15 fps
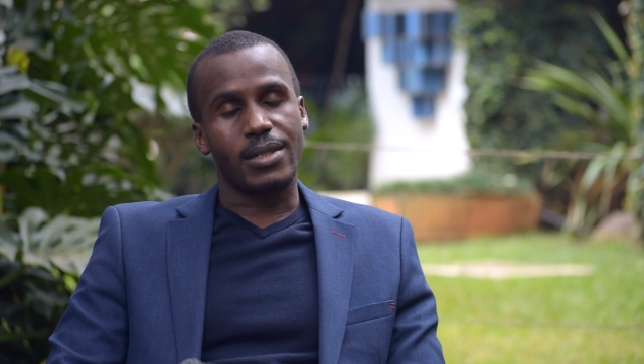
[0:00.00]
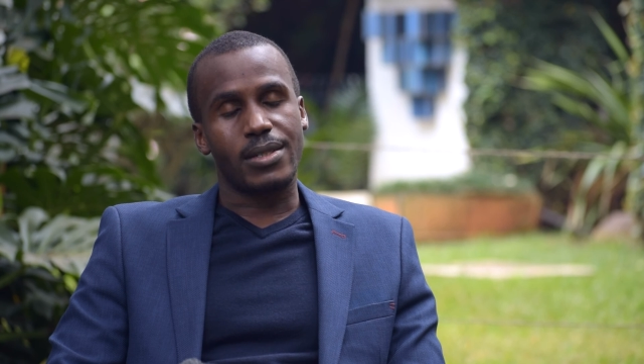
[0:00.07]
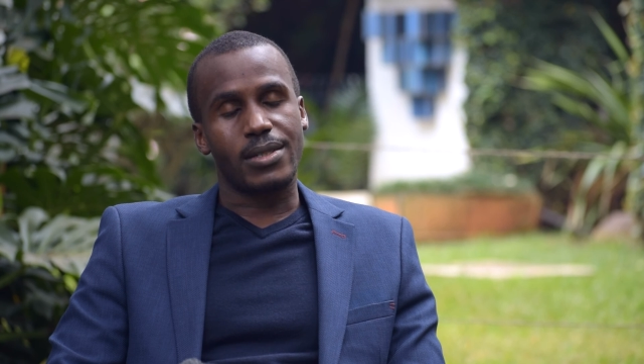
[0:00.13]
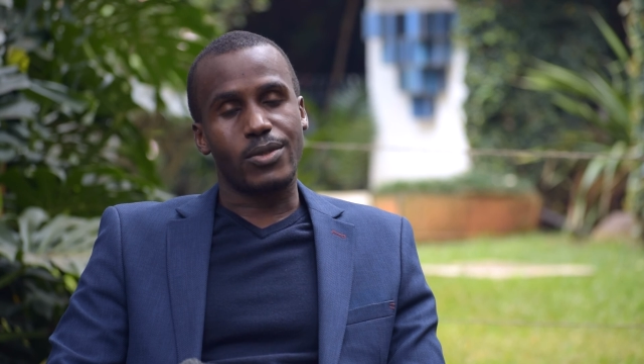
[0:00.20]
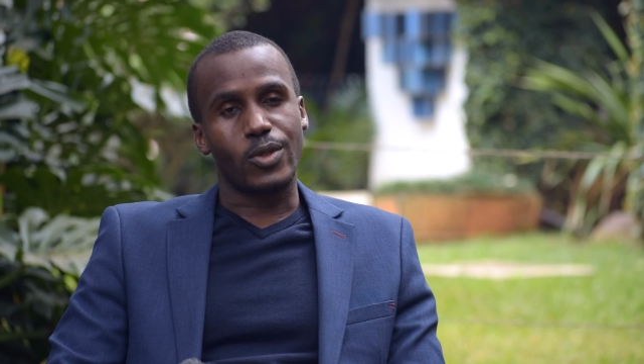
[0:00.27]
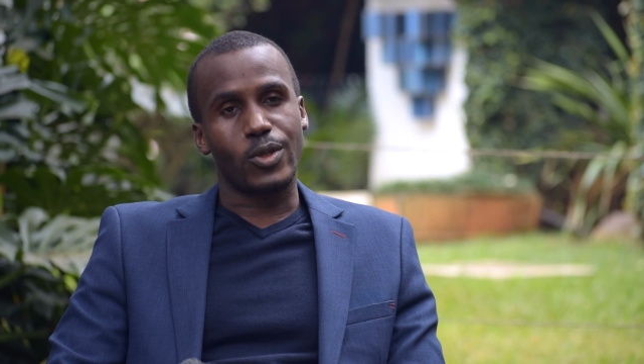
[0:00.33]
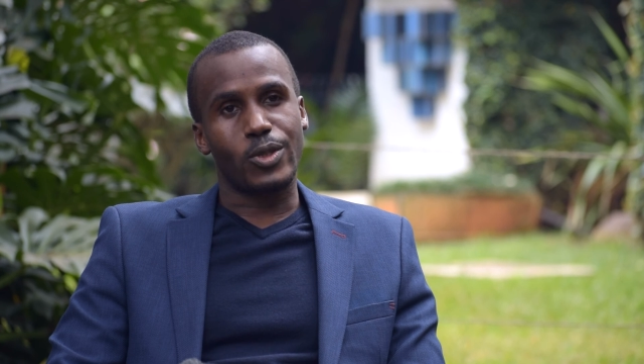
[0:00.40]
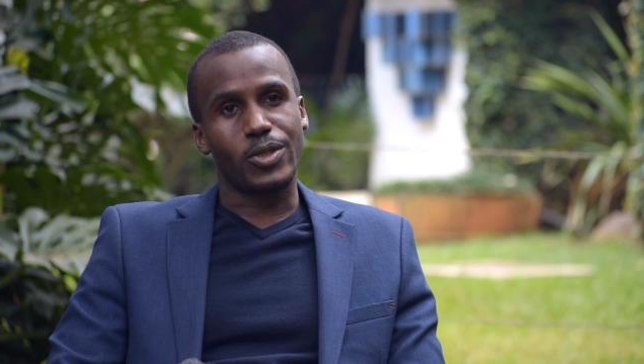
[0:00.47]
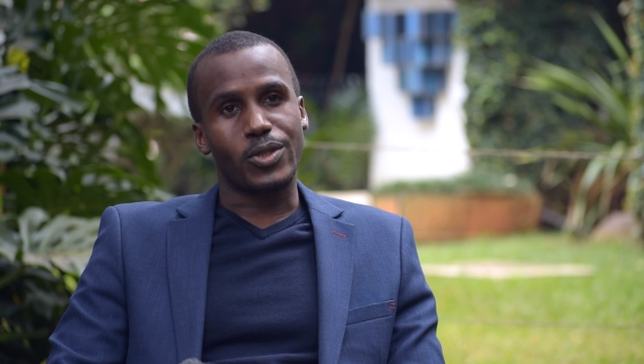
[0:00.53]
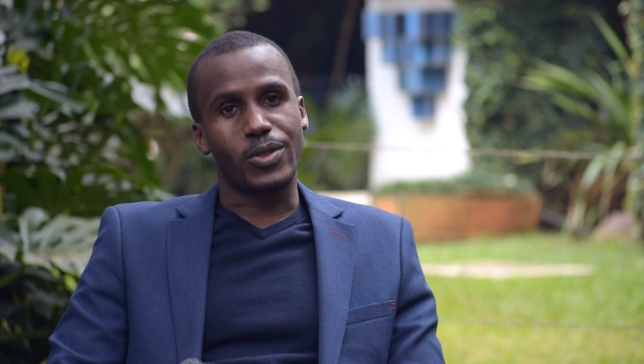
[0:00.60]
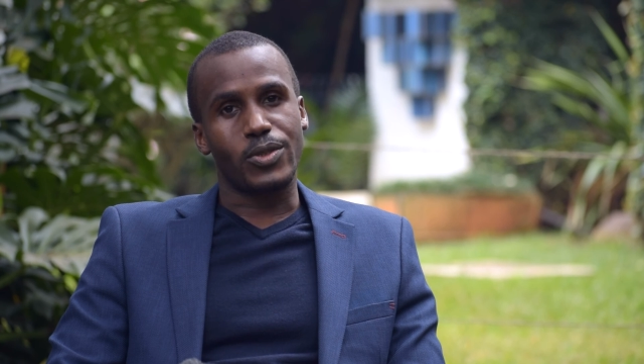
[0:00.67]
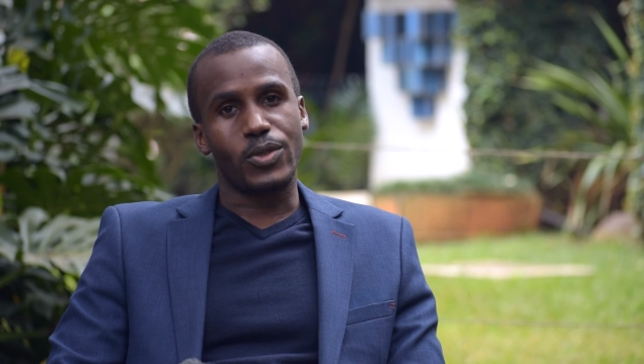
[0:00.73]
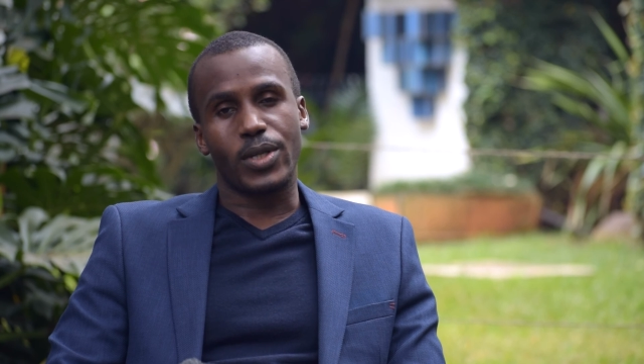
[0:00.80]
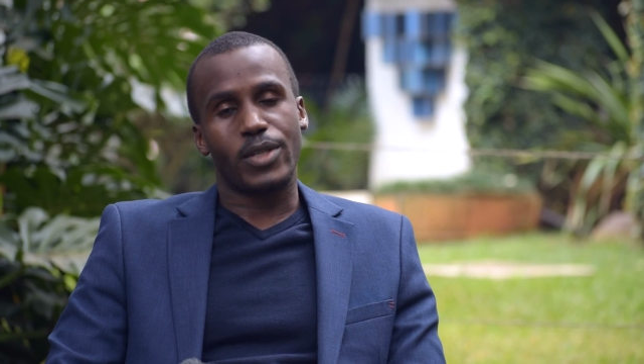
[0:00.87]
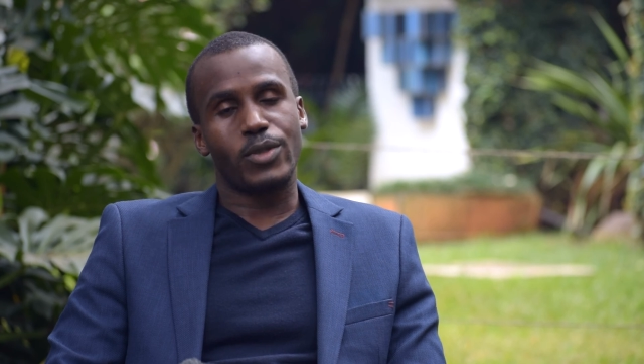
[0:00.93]
solution.
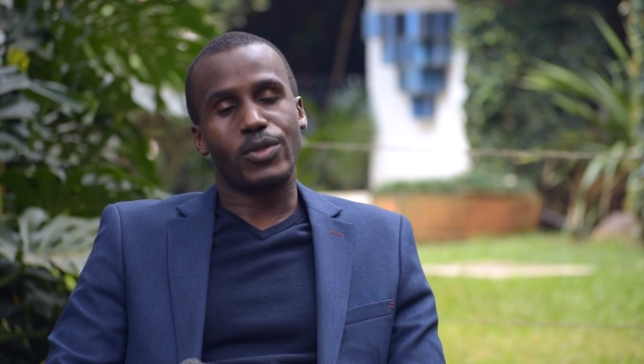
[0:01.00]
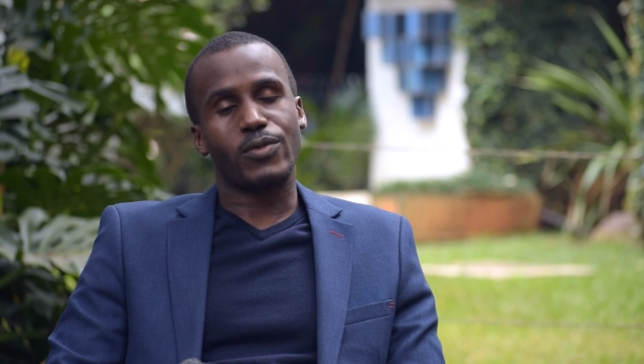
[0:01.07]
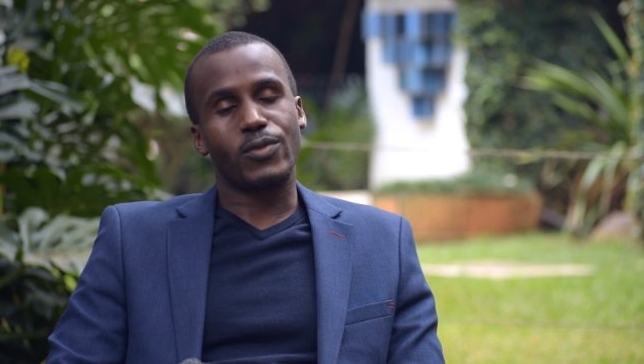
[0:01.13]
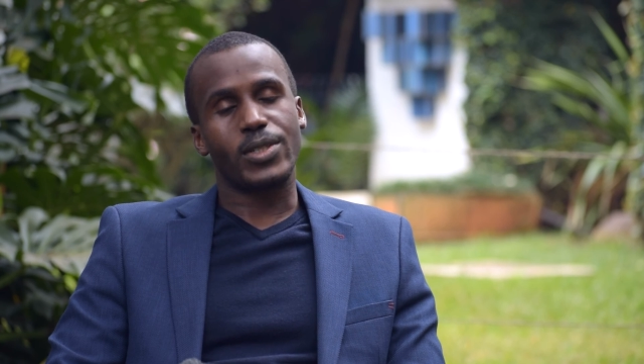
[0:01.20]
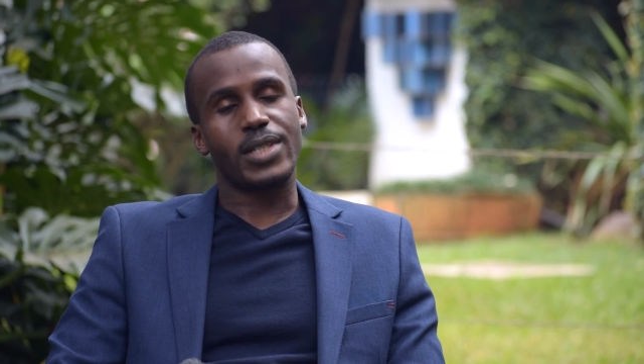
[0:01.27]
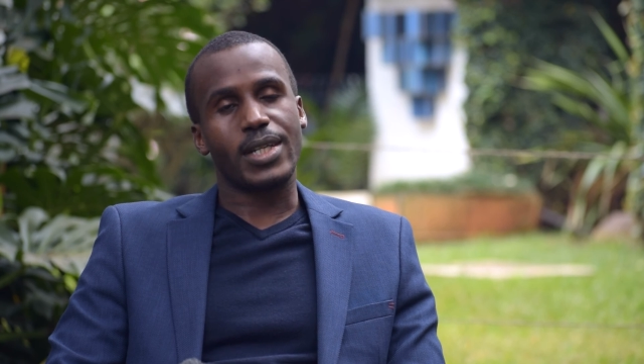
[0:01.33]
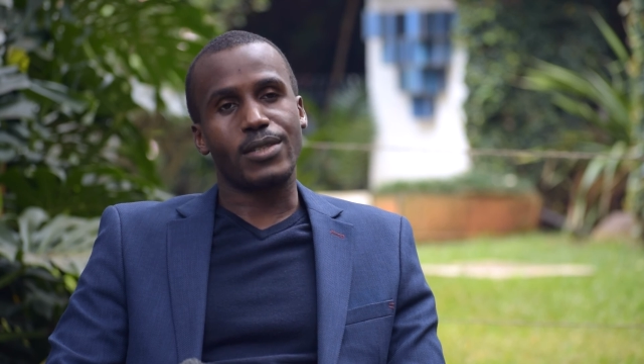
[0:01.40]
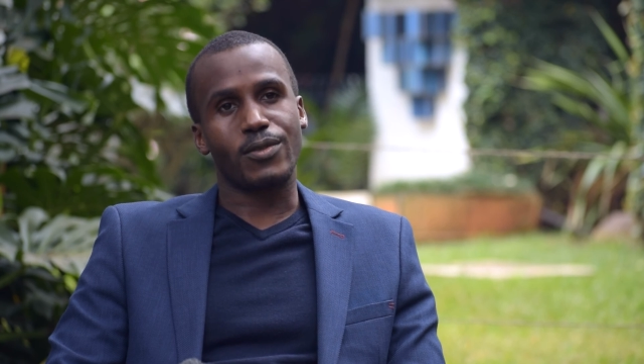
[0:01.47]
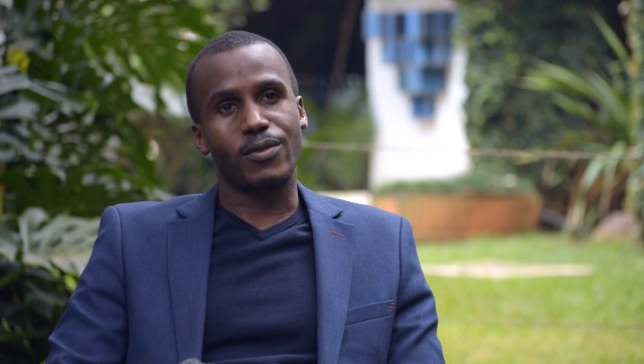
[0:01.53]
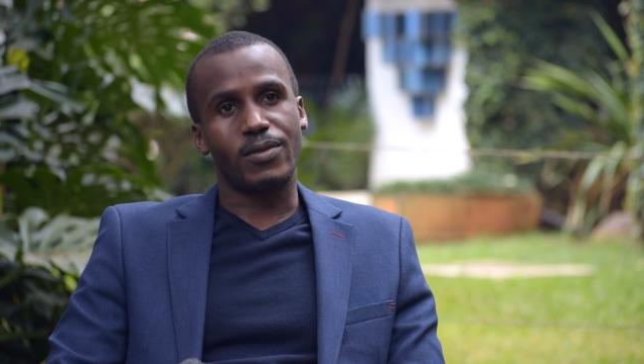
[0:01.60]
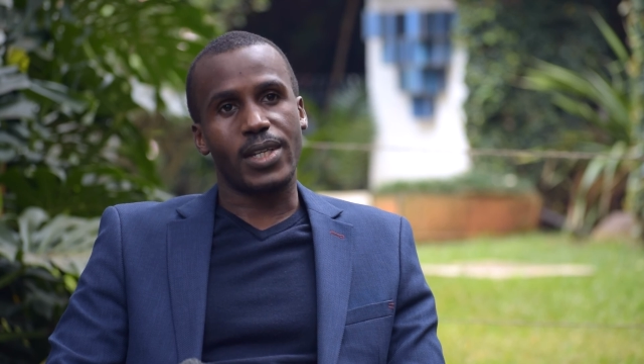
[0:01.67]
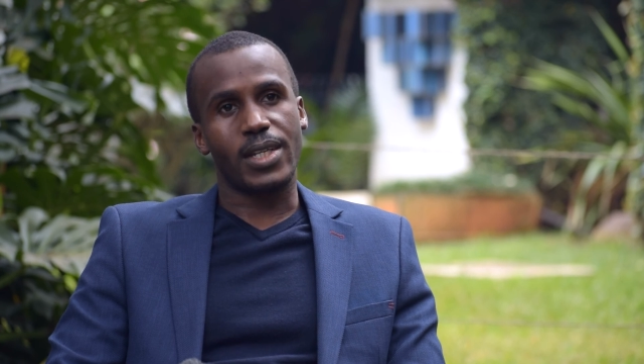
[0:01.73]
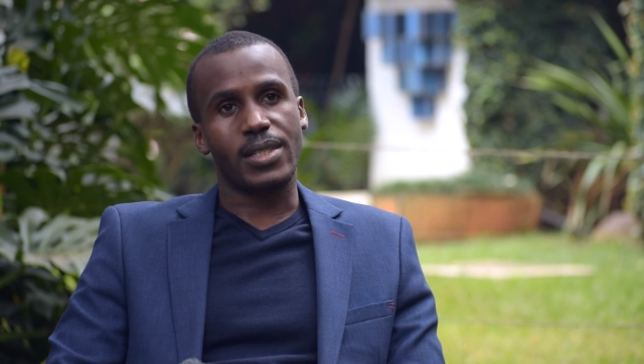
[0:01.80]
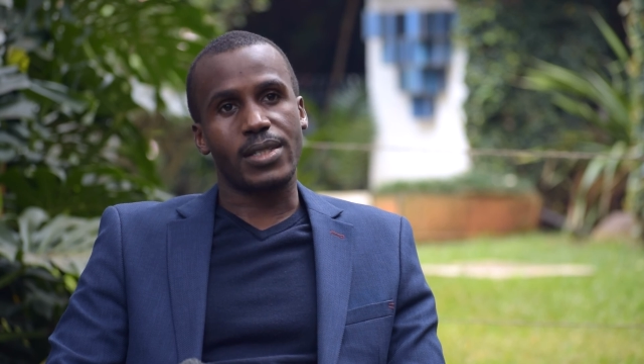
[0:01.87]
You can use it for tens of years.